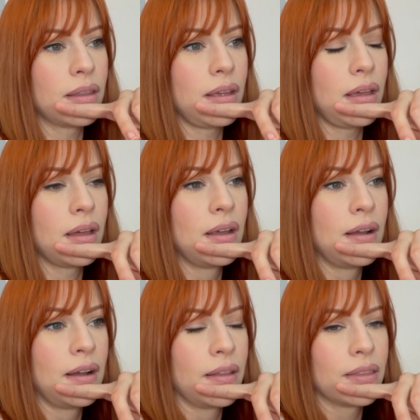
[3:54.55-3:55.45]
The
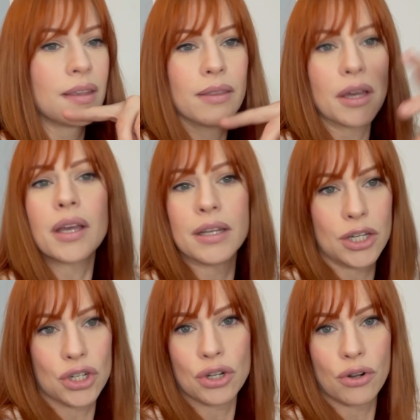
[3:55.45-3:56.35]

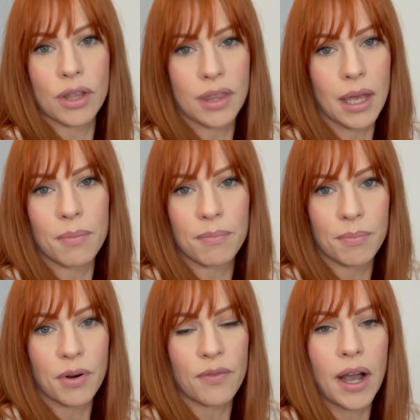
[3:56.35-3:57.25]
conditioner that they
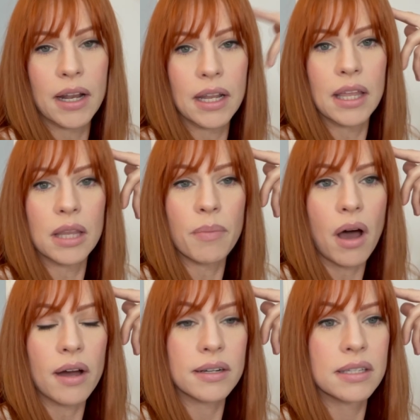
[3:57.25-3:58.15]
provided in the
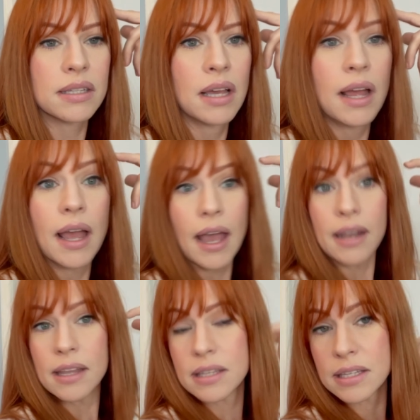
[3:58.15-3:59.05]
box.
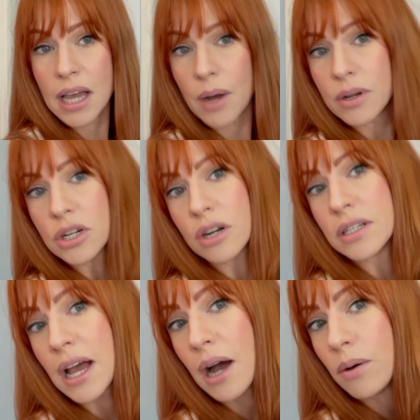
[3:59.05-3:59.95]
And this is how it
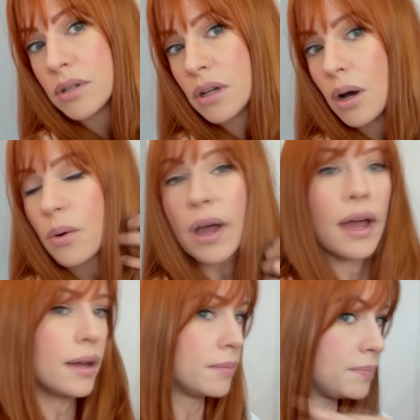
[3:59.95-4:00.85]
turned out.
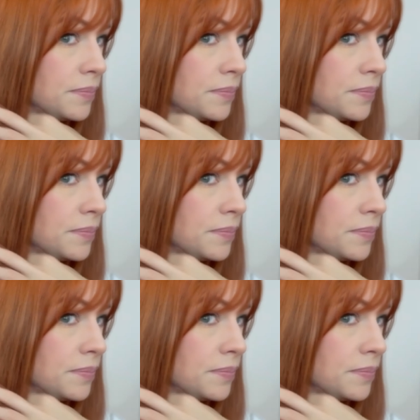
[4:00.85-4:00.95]
Okay.